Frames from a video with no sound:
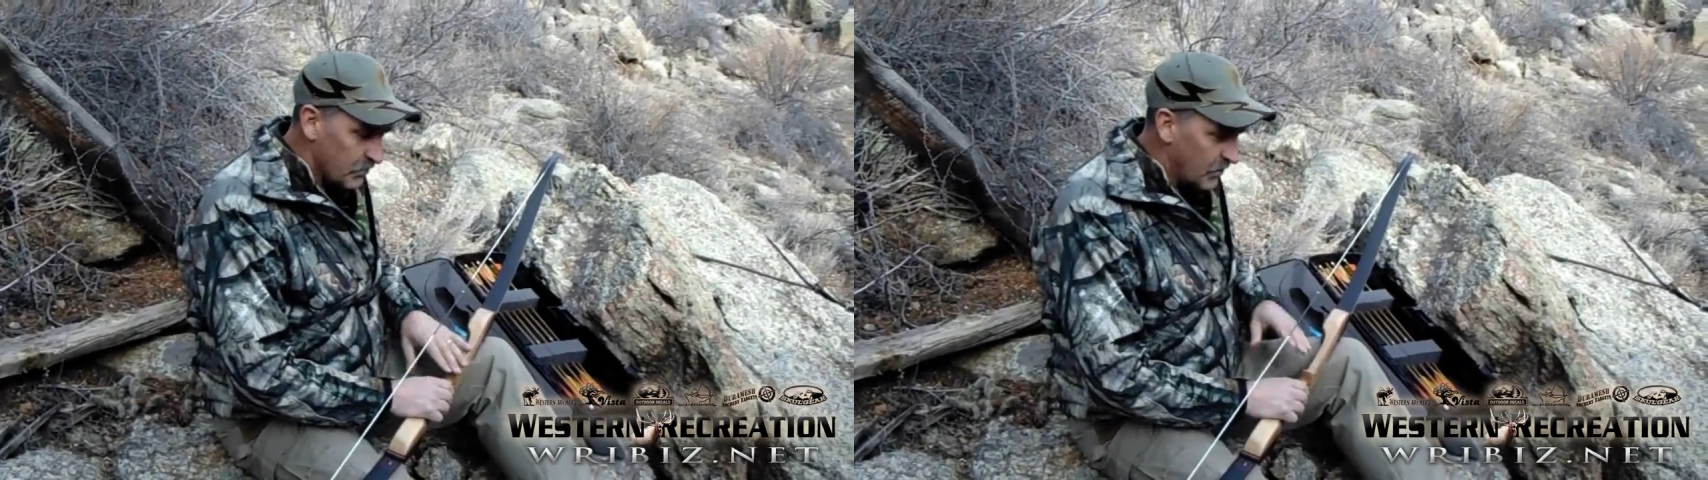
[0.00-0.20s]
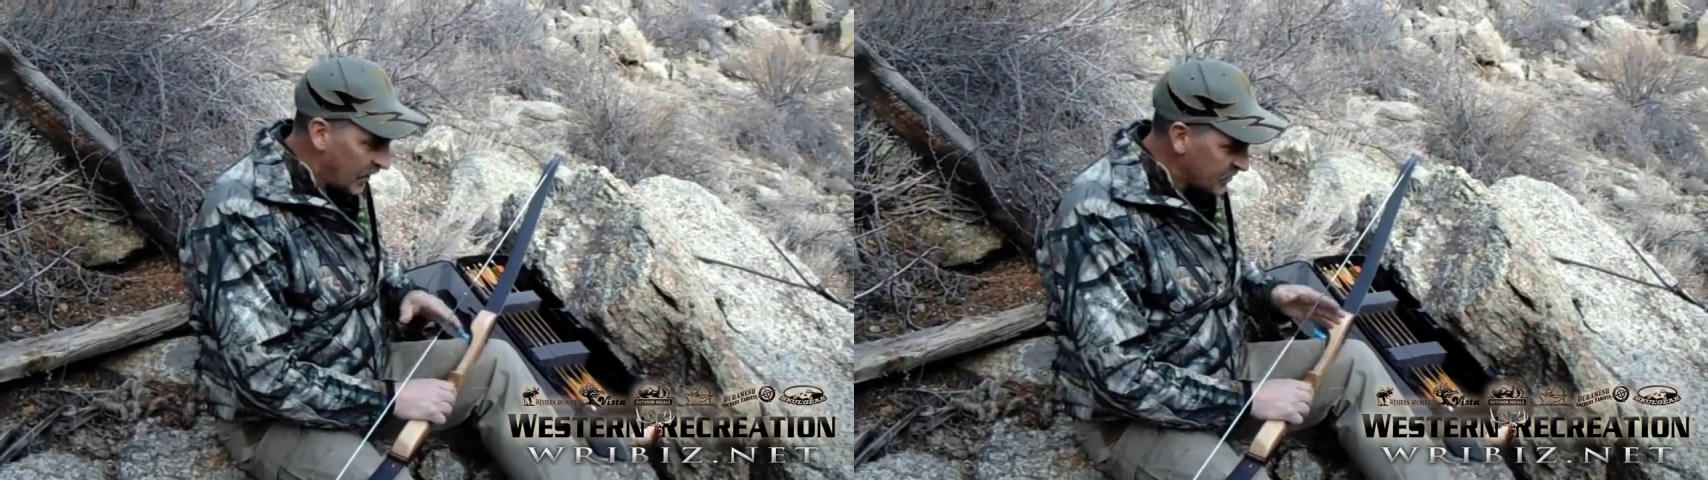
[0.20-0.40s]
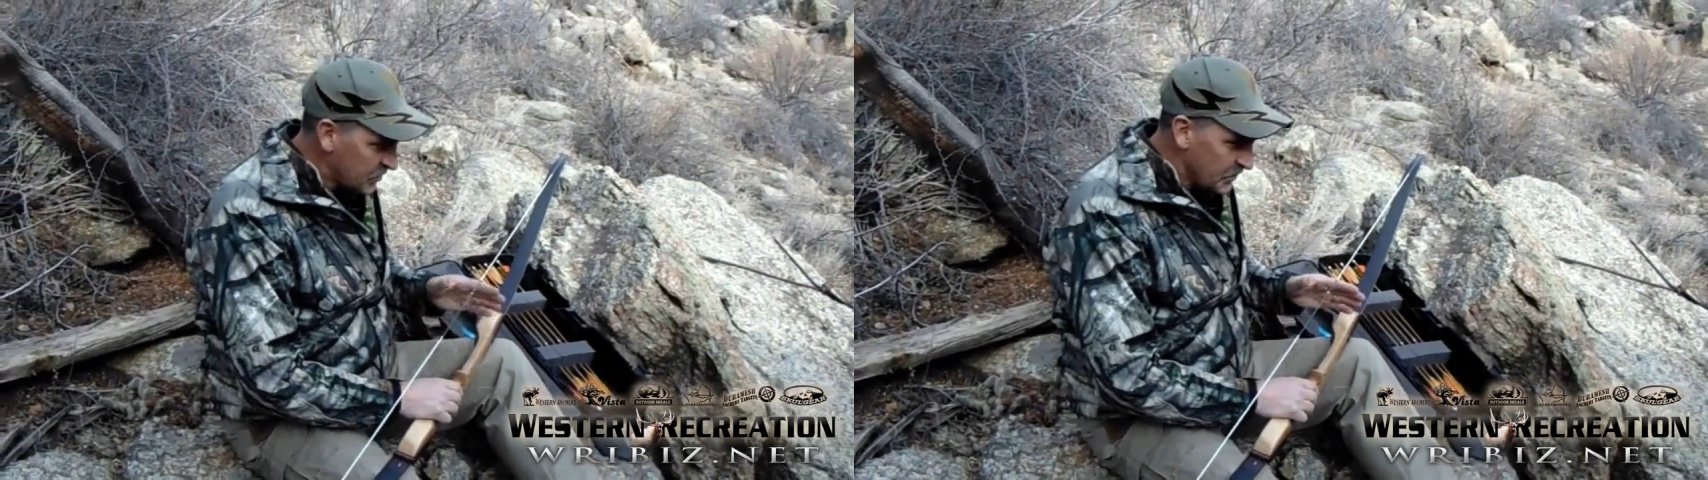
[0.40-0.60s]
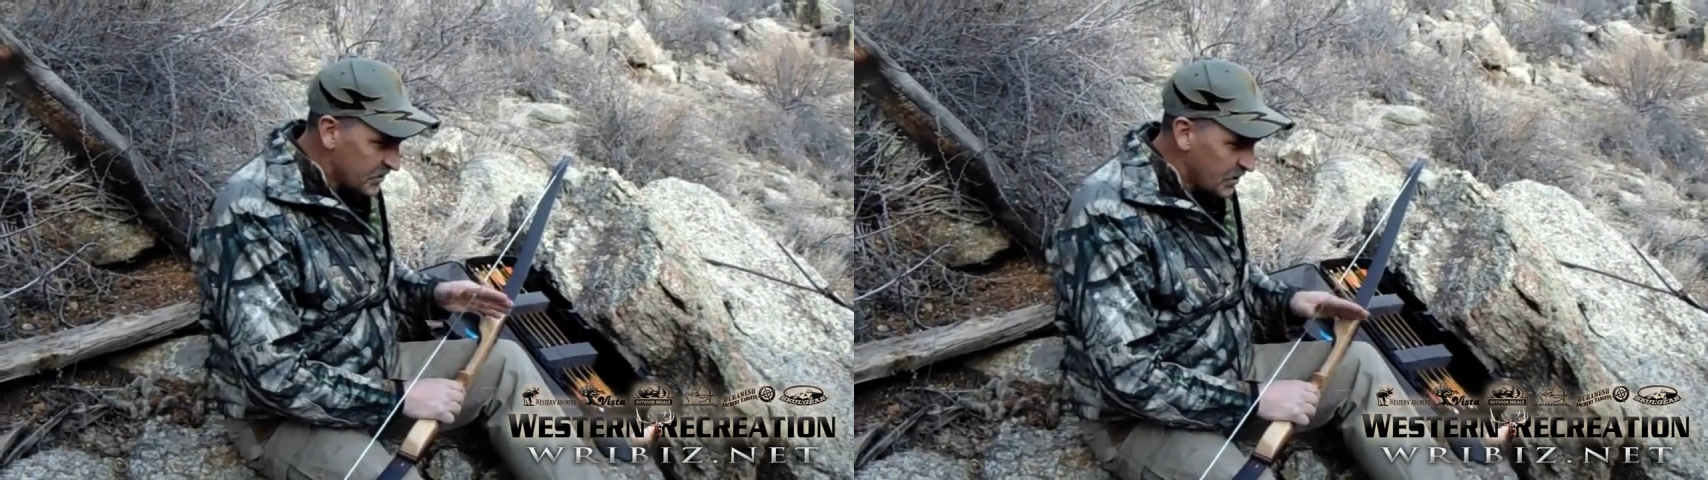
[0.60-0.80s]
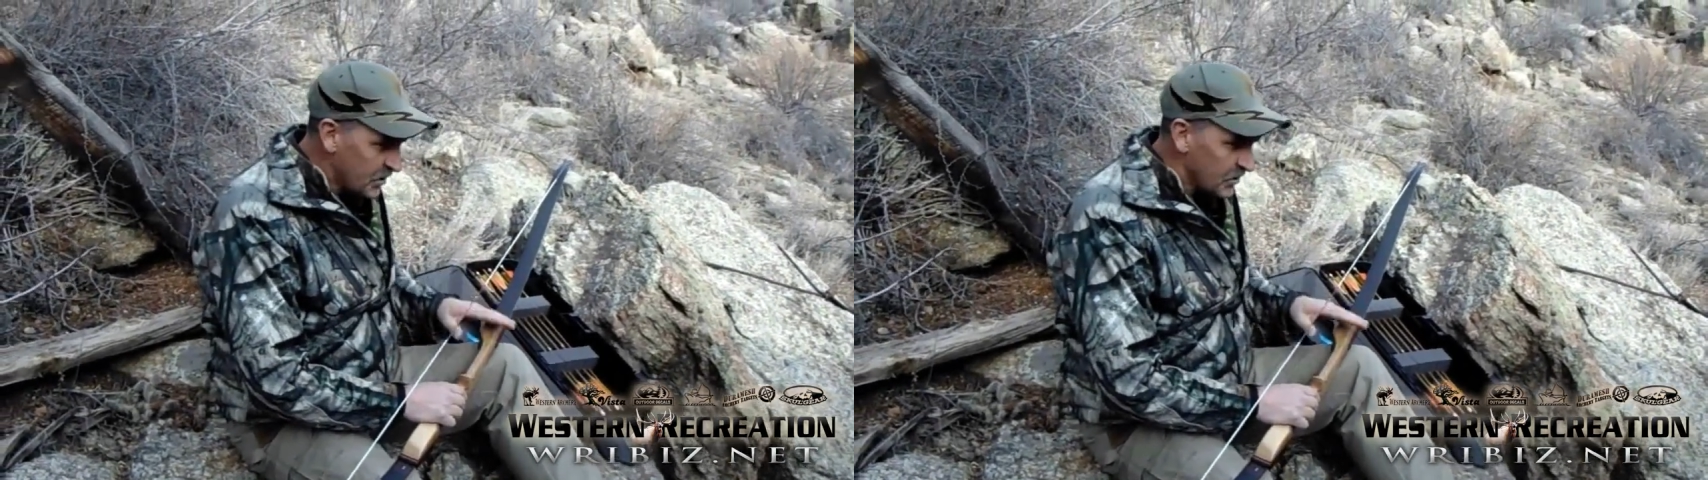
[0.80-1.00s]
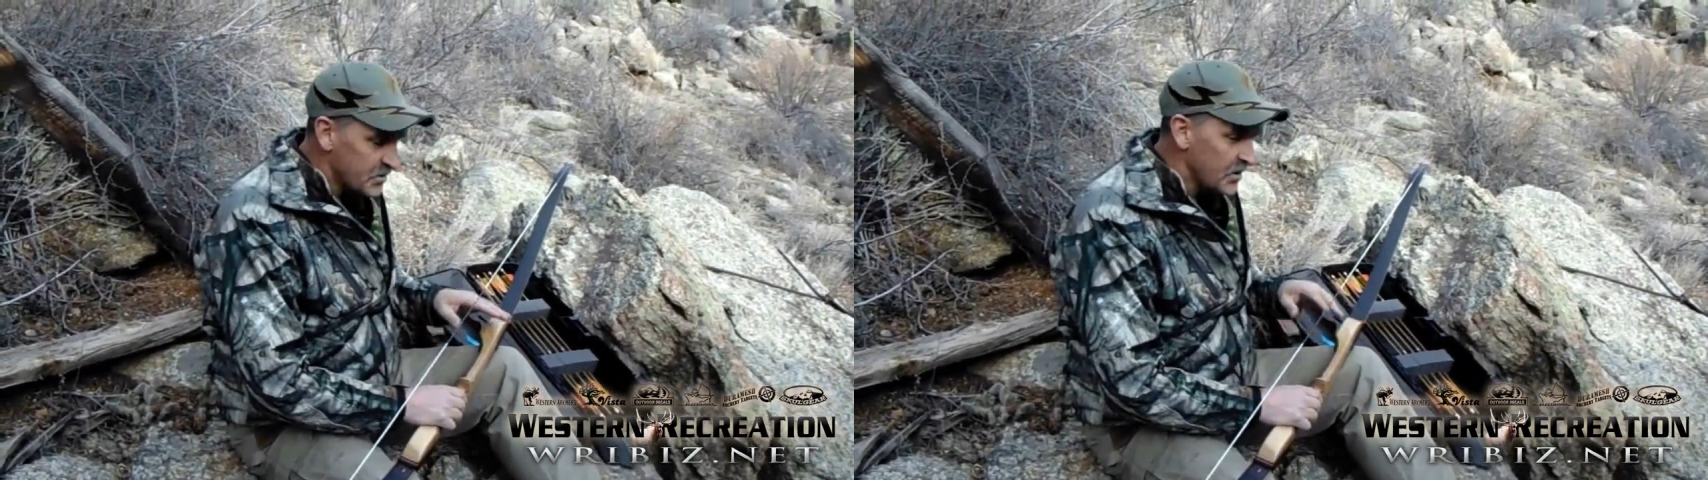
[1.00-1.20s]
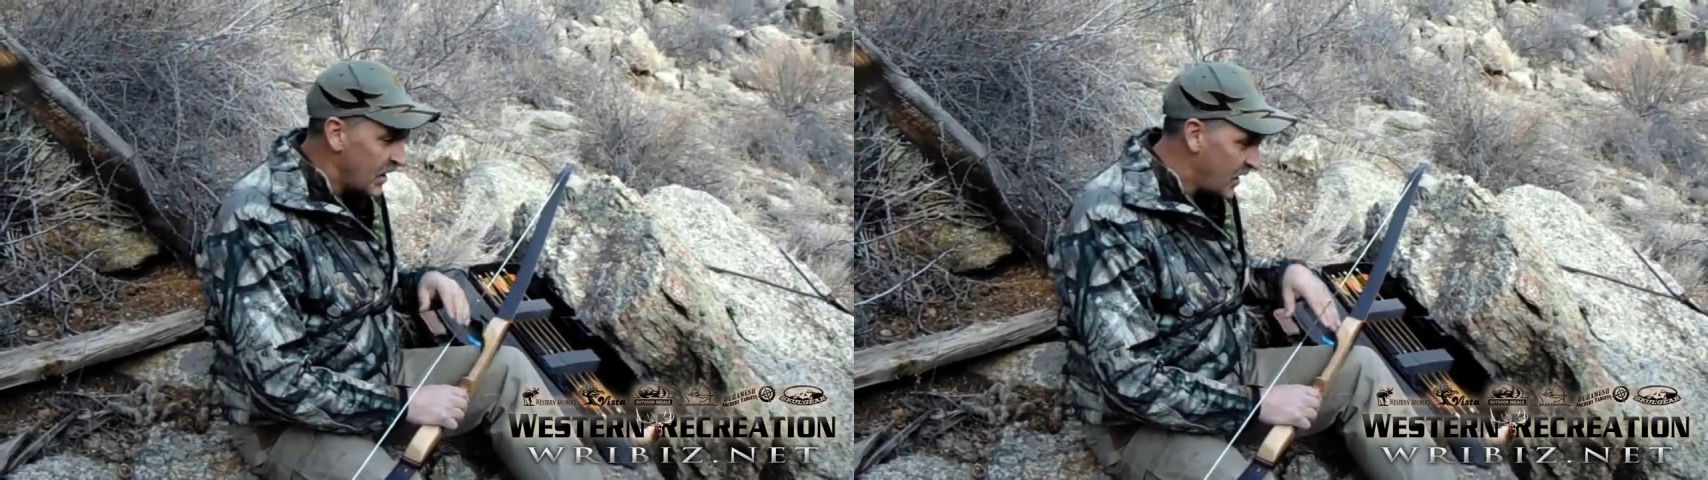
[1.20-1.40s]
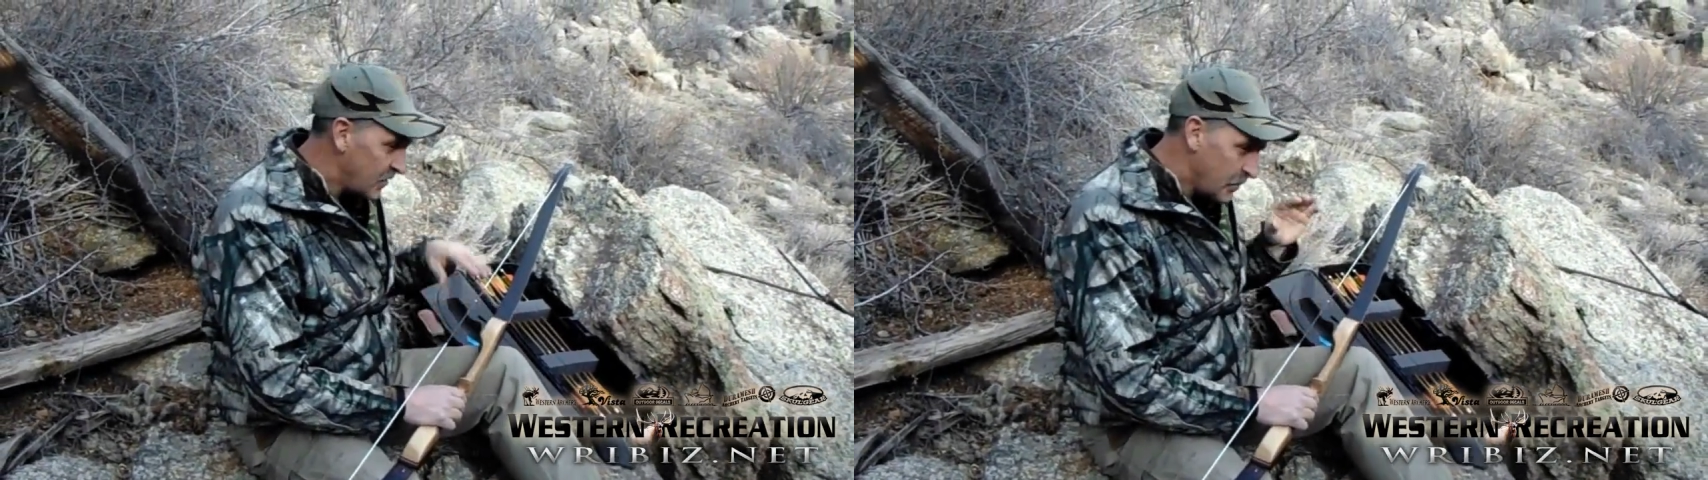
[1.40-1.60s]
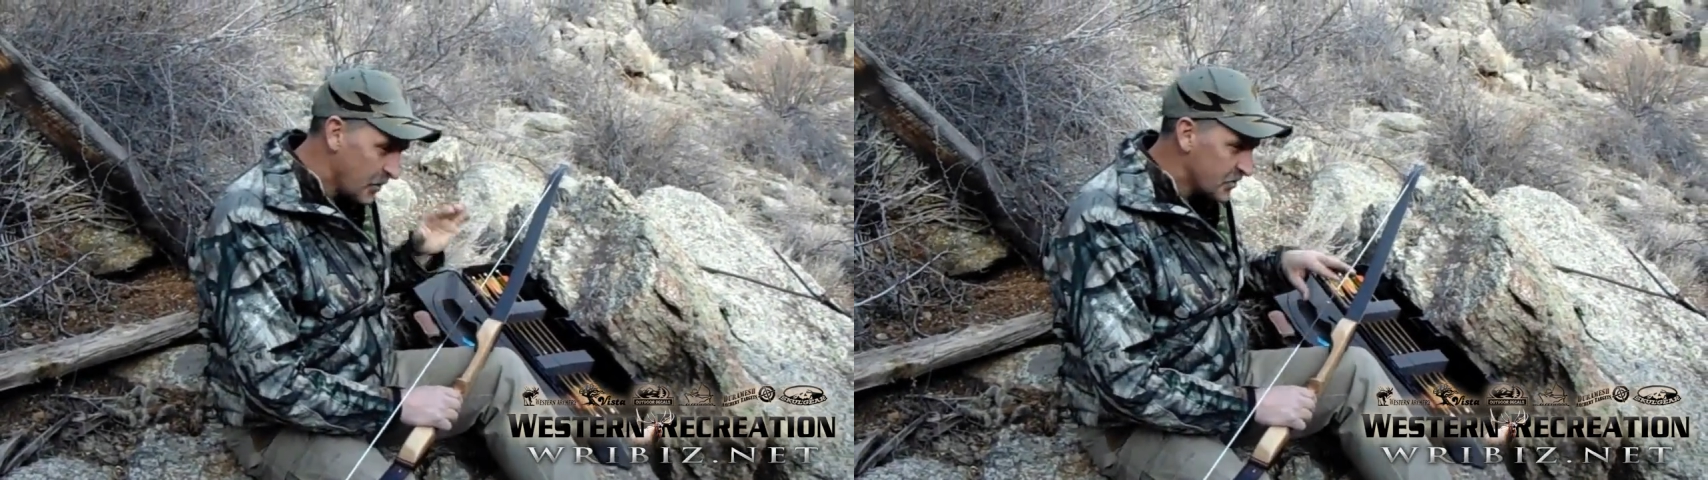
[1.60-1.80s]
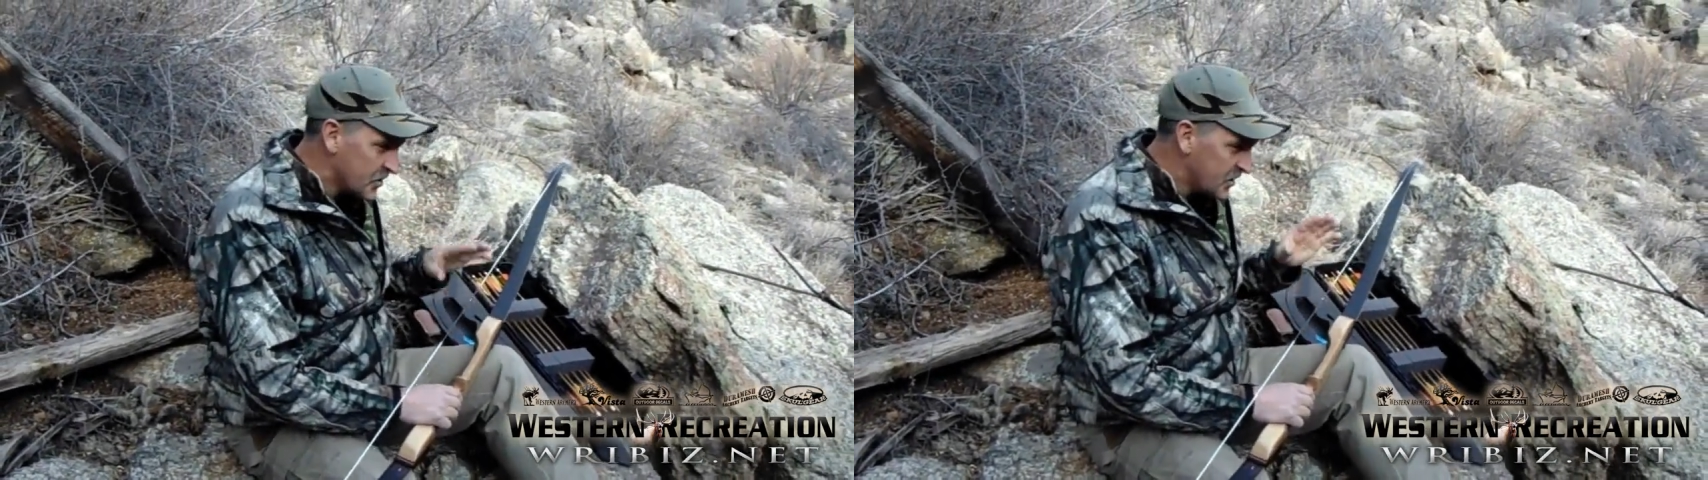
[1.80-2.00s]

natural materials, not every bow is the